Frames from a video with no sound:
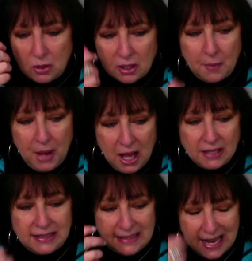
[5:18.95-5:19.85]
come
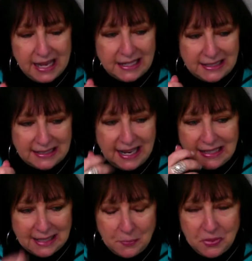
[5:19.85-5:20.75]
on, say it, say
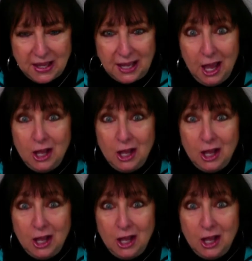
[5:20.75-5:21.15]
something.